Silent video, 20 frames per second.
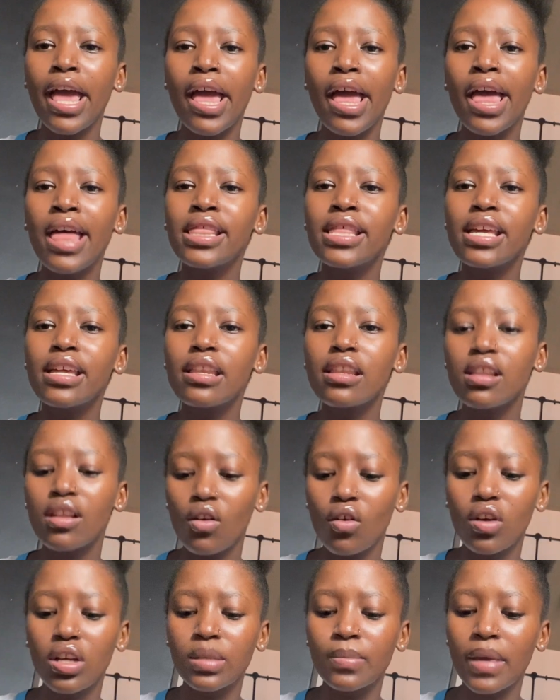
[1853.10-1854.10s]
And then
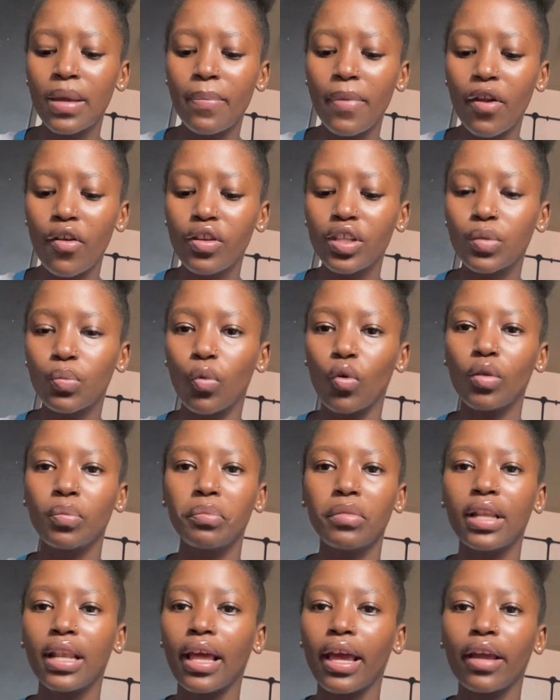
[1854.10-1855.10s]
because my parents bought
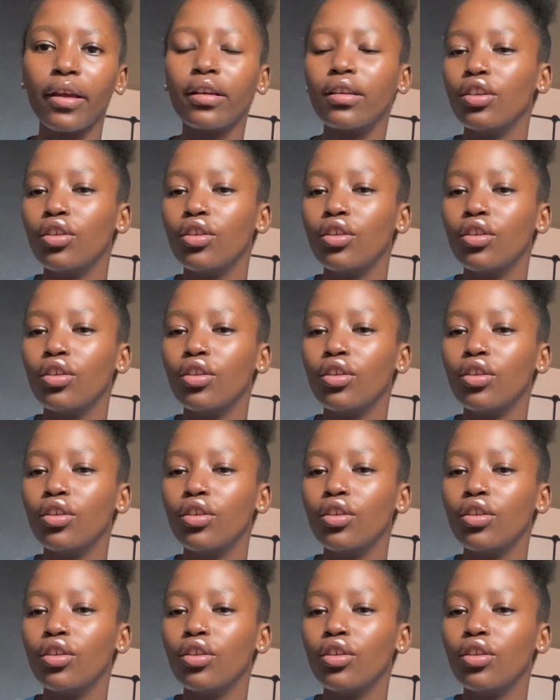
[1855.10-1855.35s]
me, like,